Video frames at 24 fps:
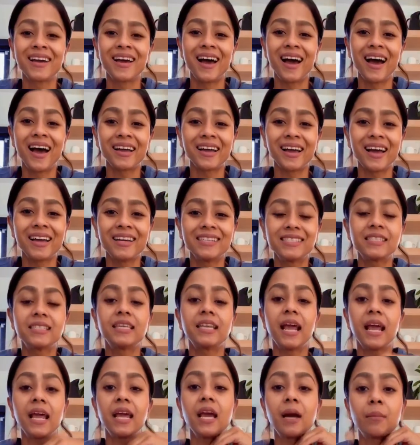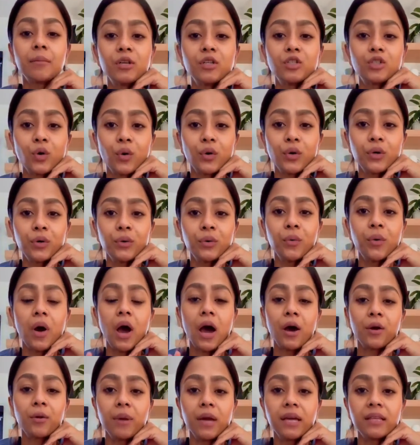Hi guys, today I'm going to show you how
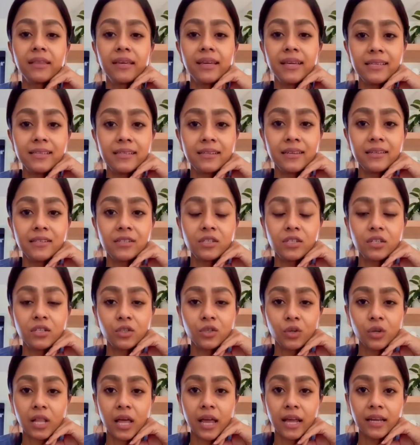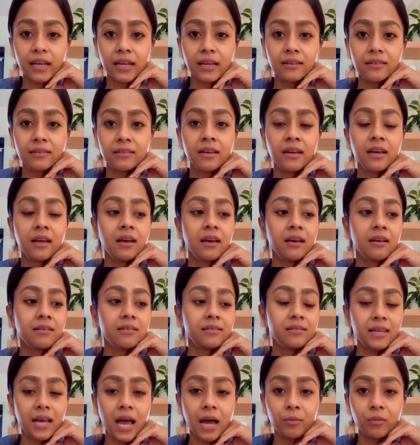to make the easiest Sri Lankan
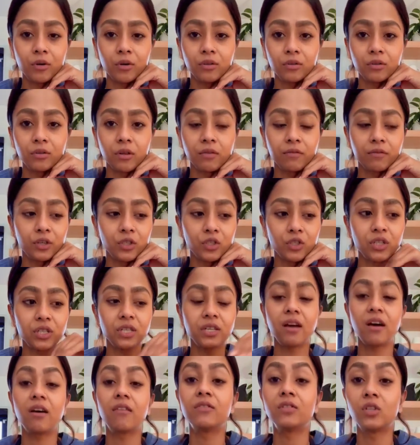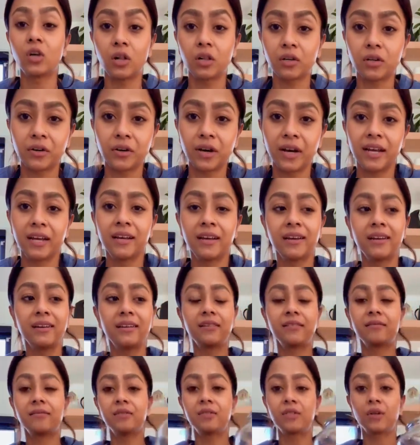Tamil version of dal curry.
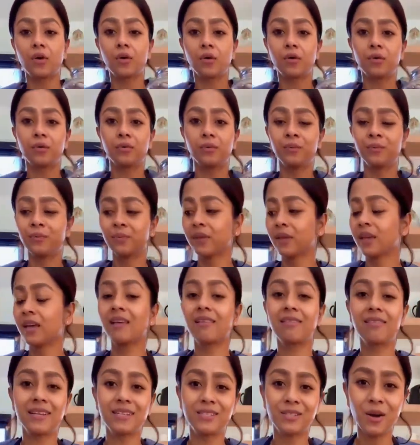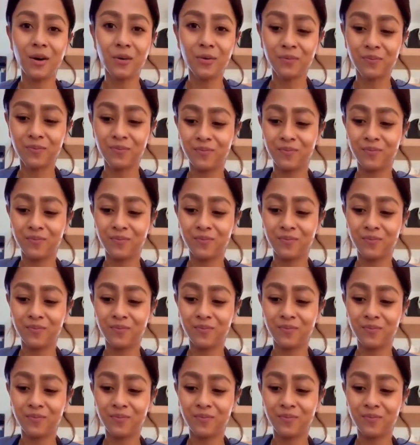So let's go.